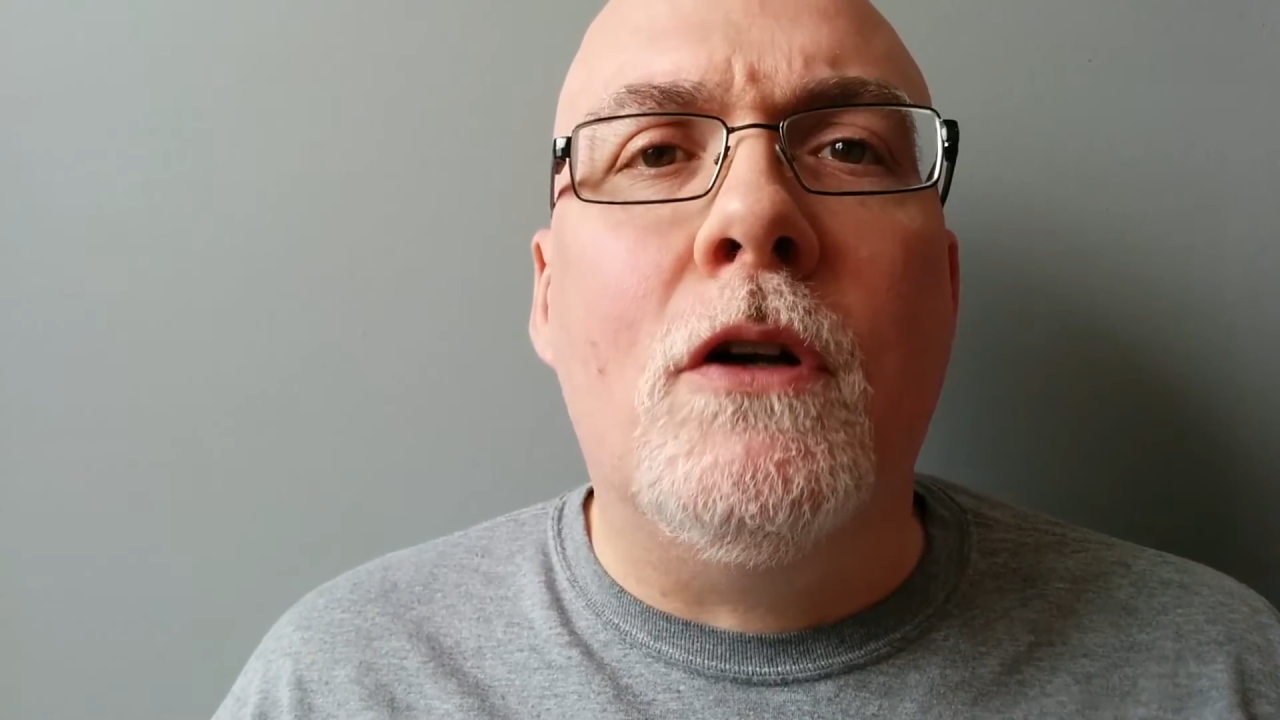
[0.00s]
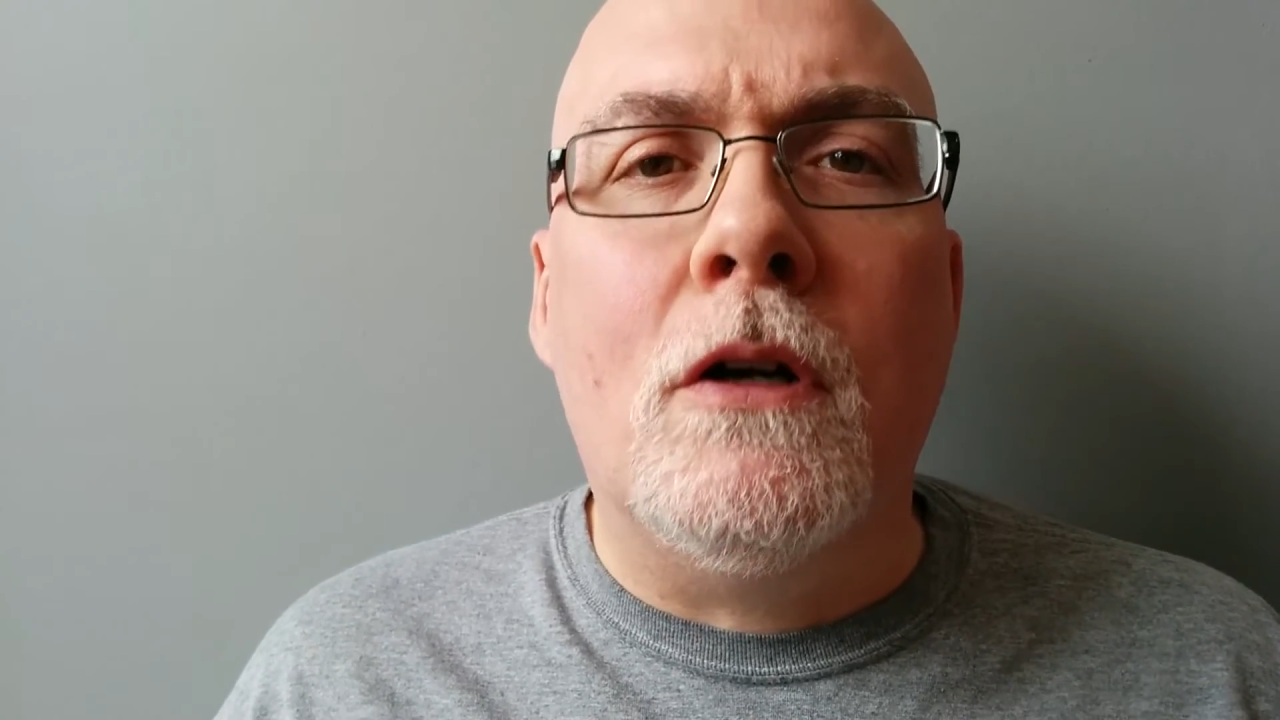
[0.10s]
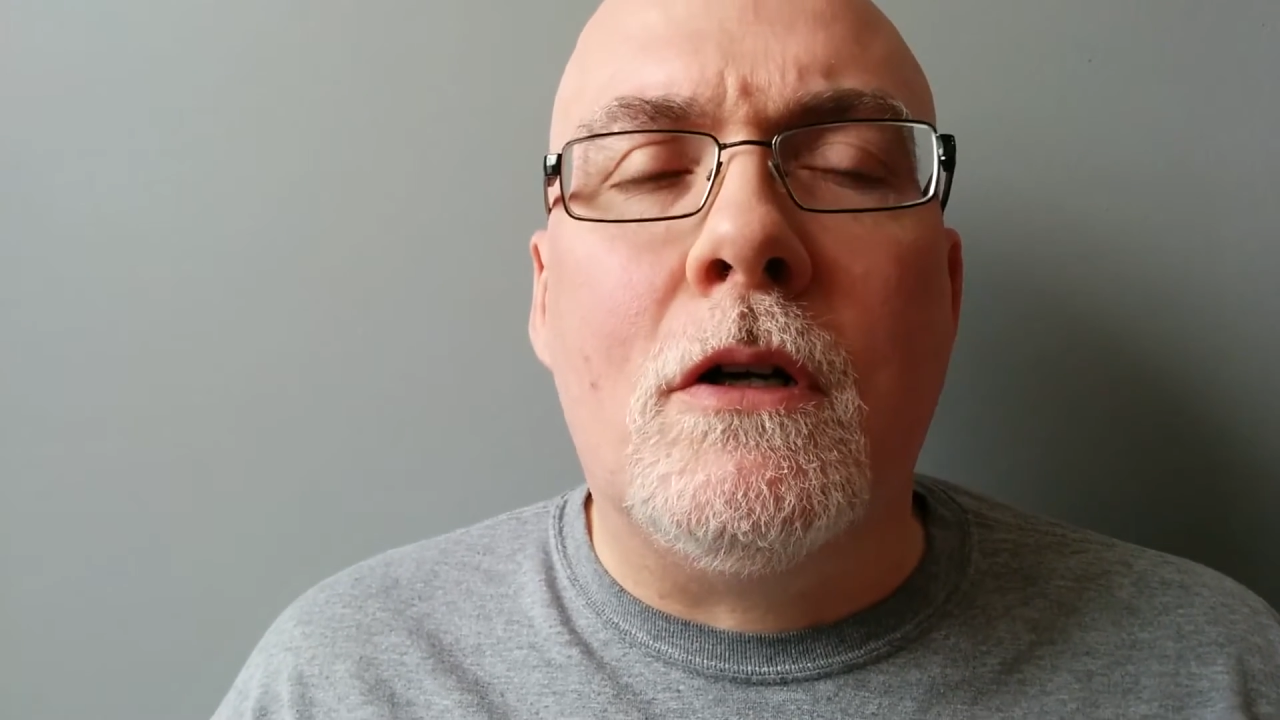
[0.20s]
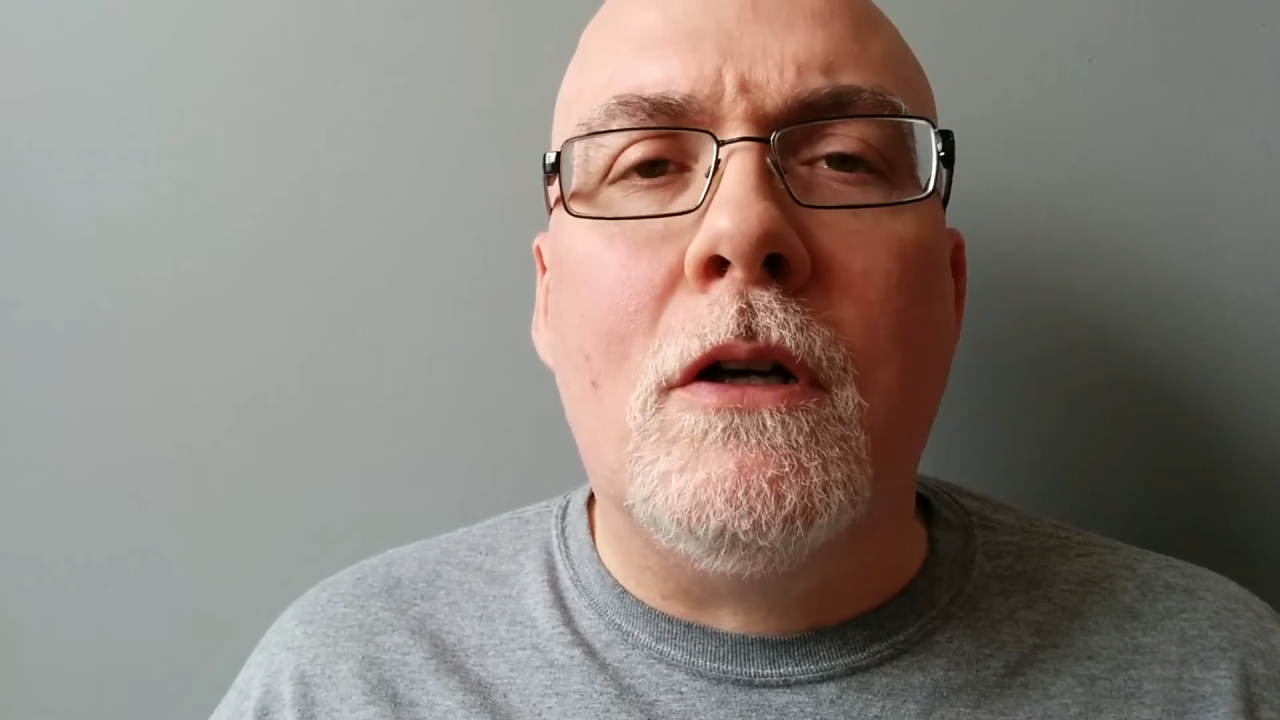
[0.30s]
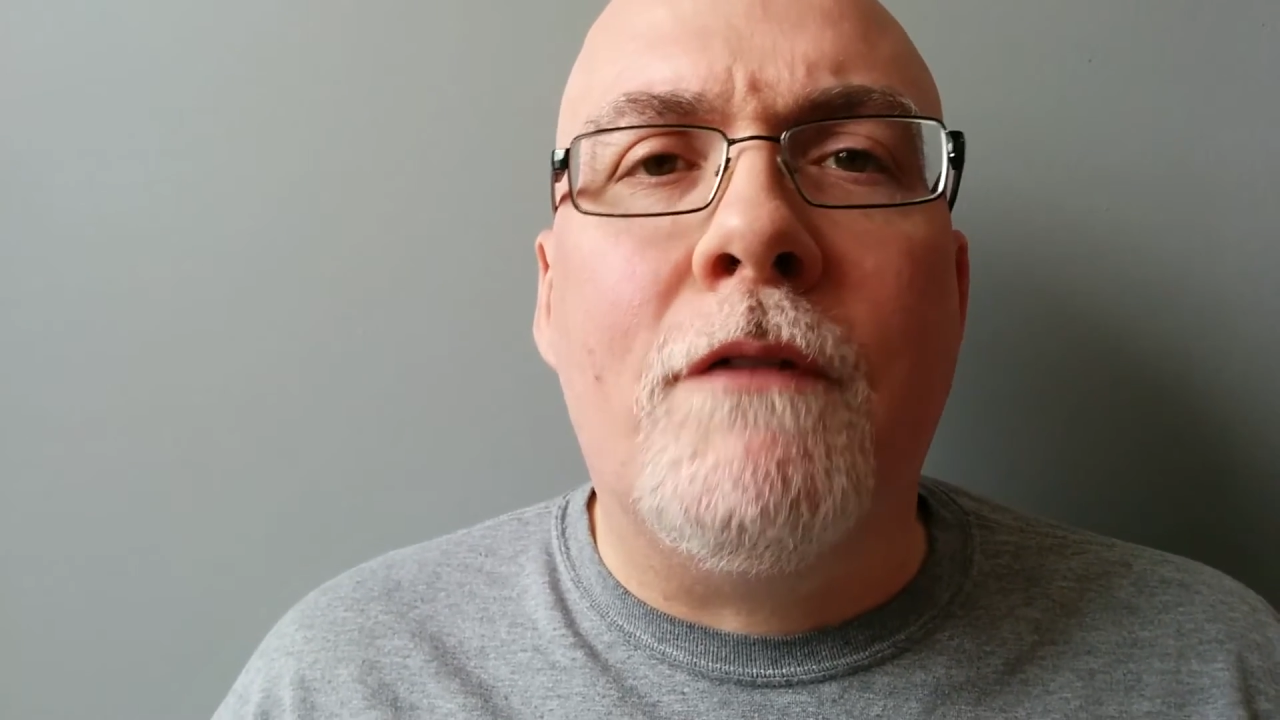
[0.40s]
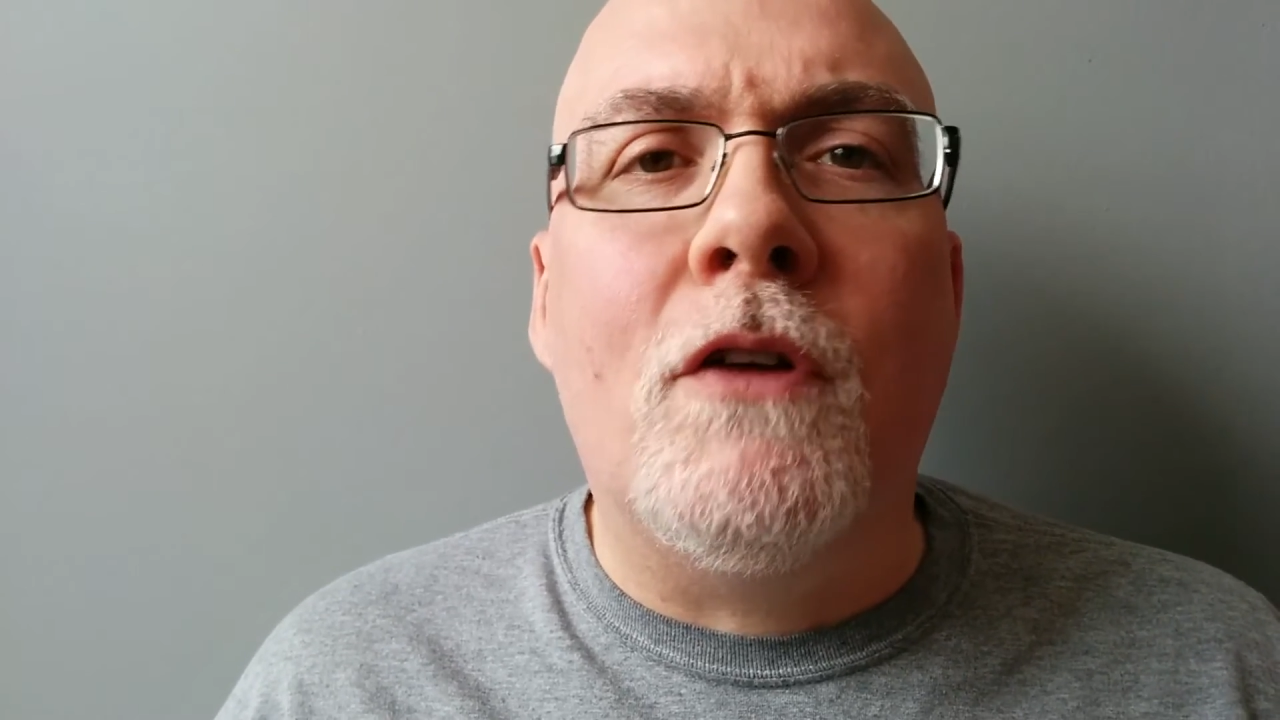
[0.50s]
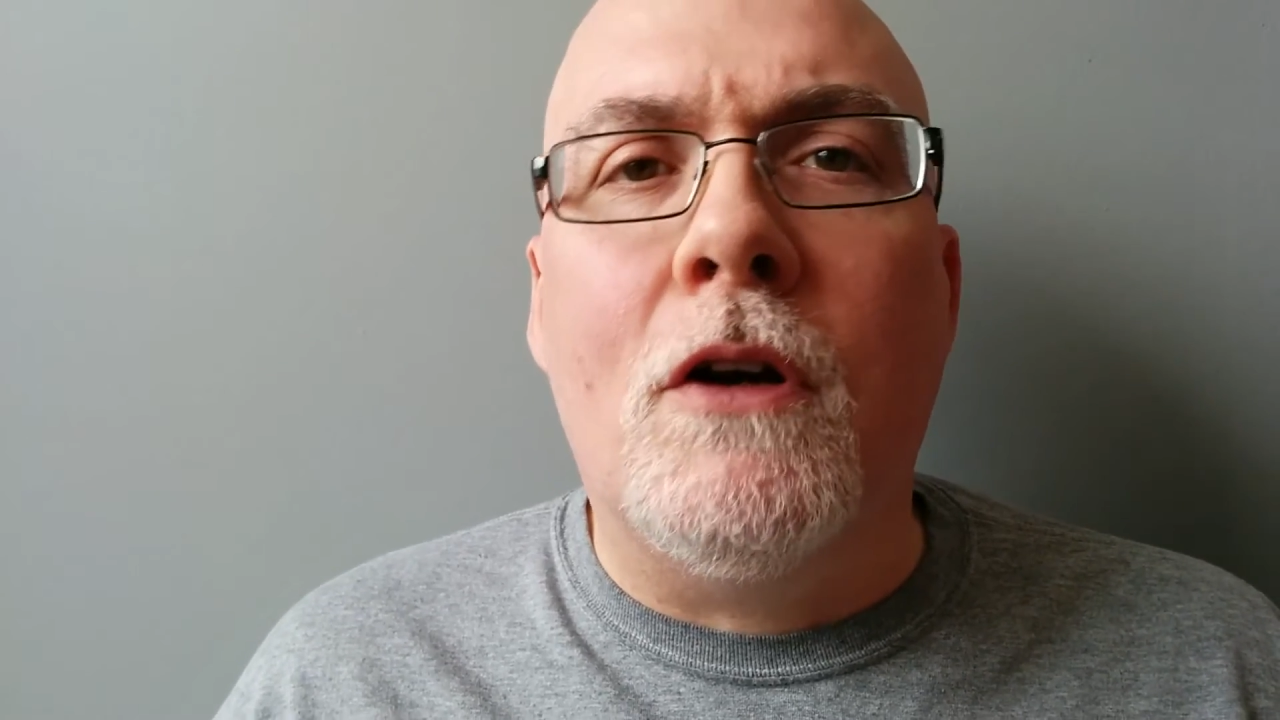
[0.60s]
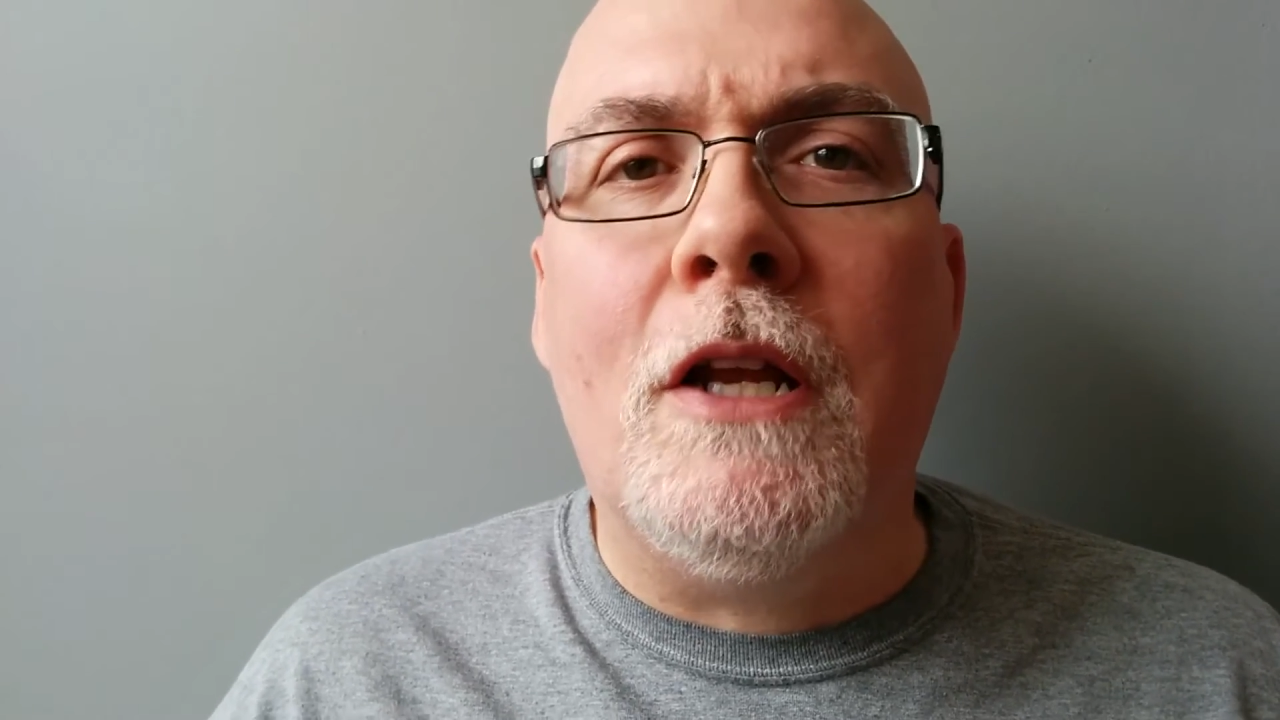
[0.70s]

you're